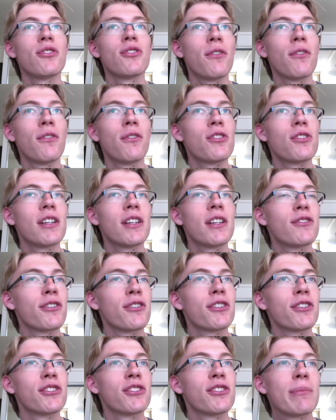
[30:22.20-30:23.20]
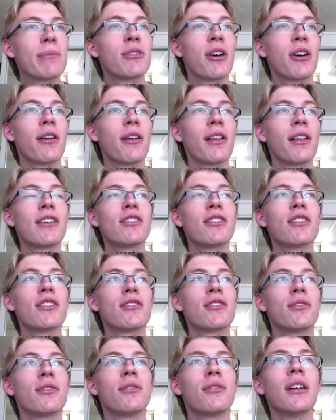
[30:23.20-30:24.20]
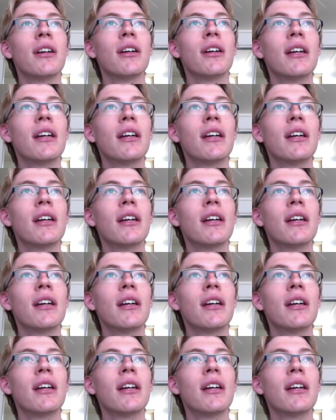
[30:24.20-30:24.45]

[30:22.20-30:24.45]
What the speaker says: University is not a subtitle. They could just do,